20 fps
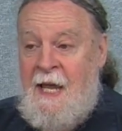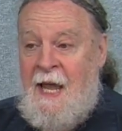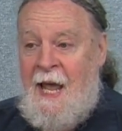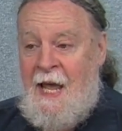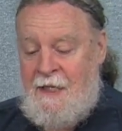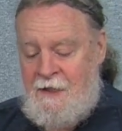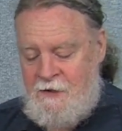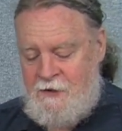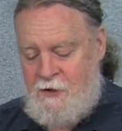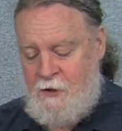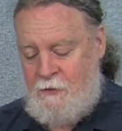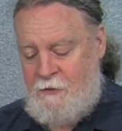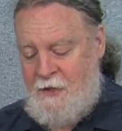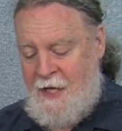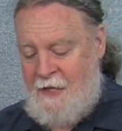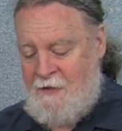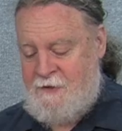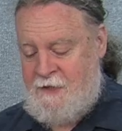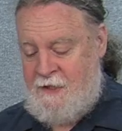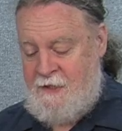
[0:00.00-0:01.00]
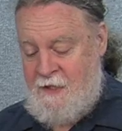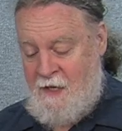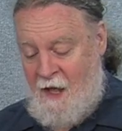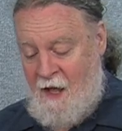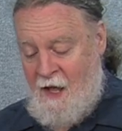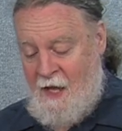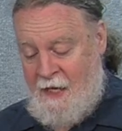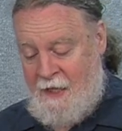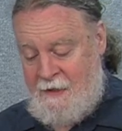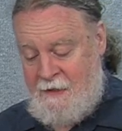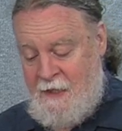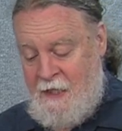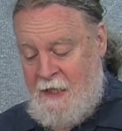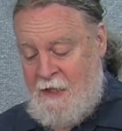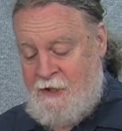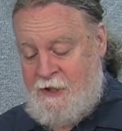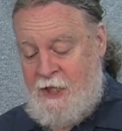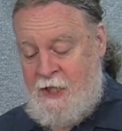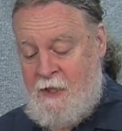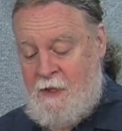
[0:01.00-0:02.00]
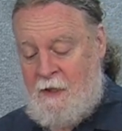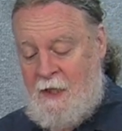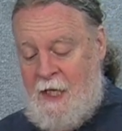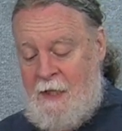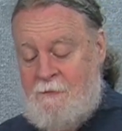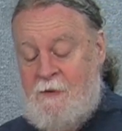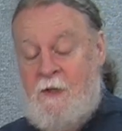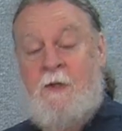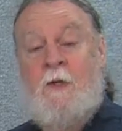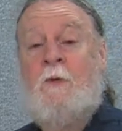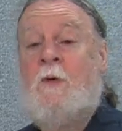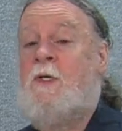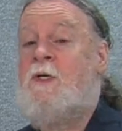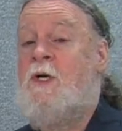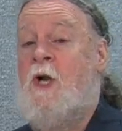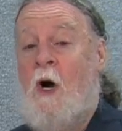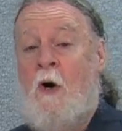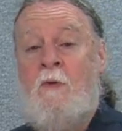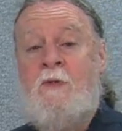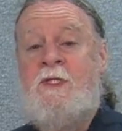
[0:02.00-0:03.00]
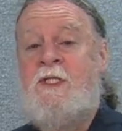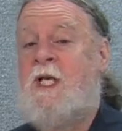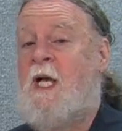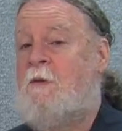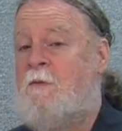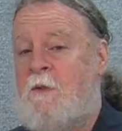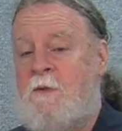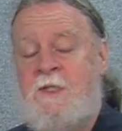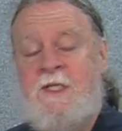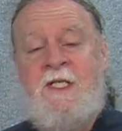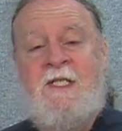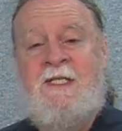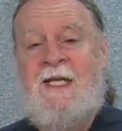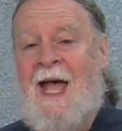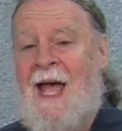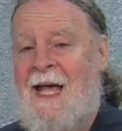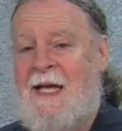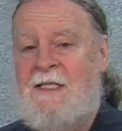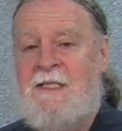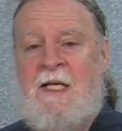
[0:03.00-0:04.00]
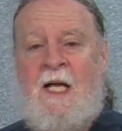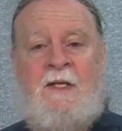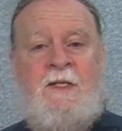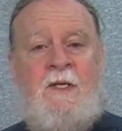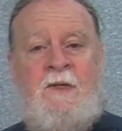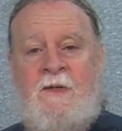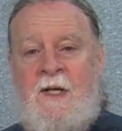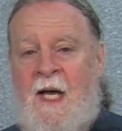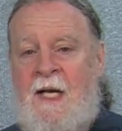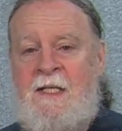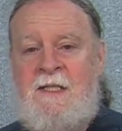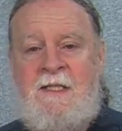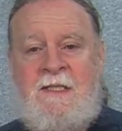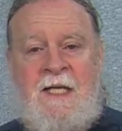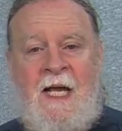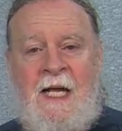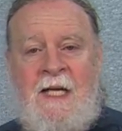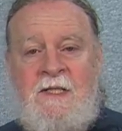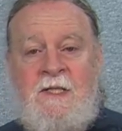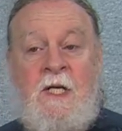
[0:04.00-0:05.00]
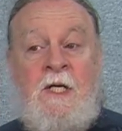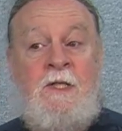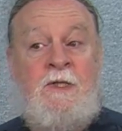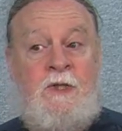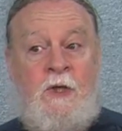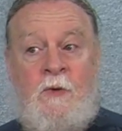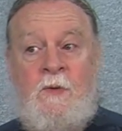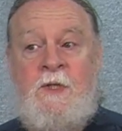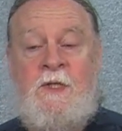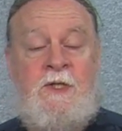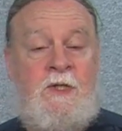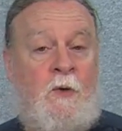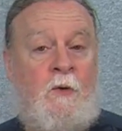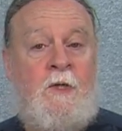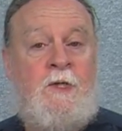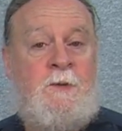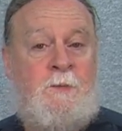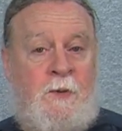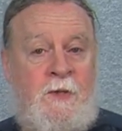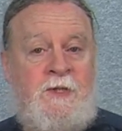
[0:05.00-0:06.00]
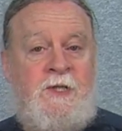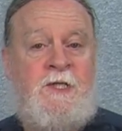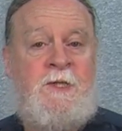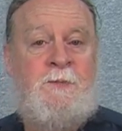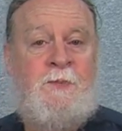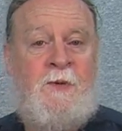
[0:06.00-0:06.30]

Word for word: And in 2009, she claimed that there were no terrorist attacks on the United States during George Bush's